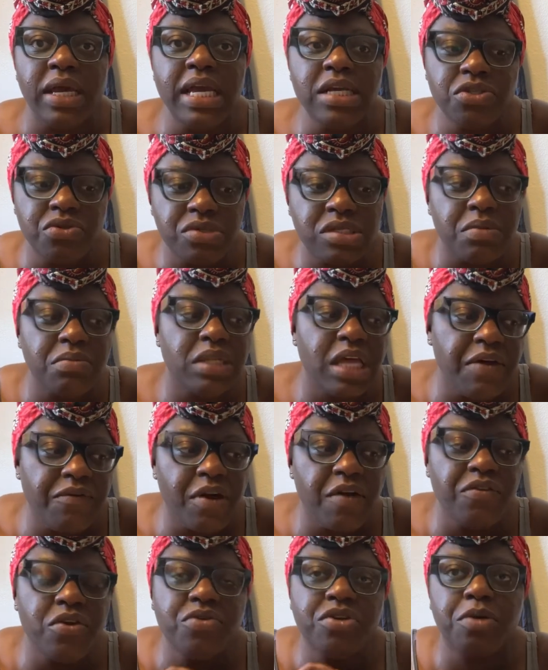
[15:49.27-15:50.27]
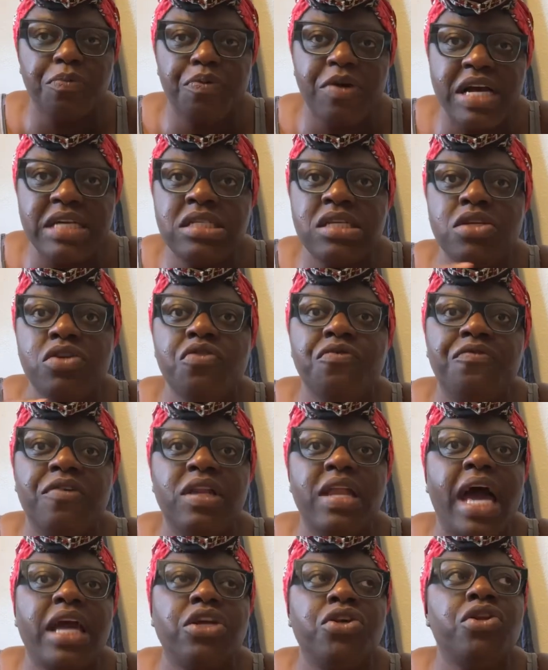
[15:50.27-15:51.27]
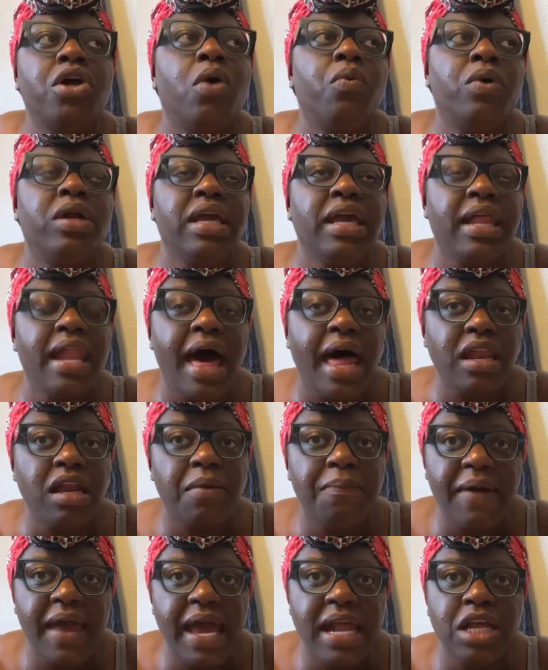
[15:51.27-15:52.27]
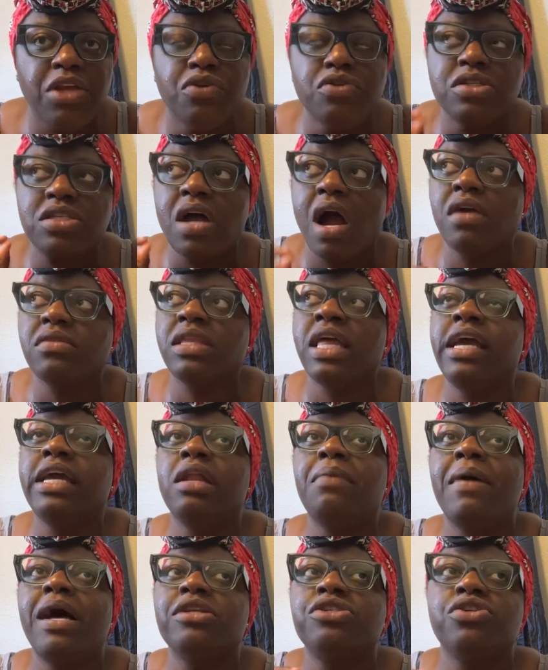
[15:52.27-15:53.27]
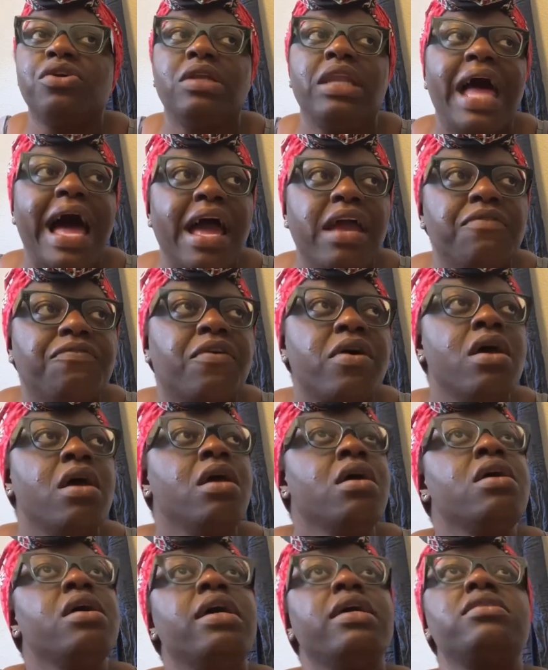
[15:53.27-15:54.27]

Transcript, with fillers: Eat you some liver if you're depressed and you feel like you don't want to get out of the bed and you start thinking about your life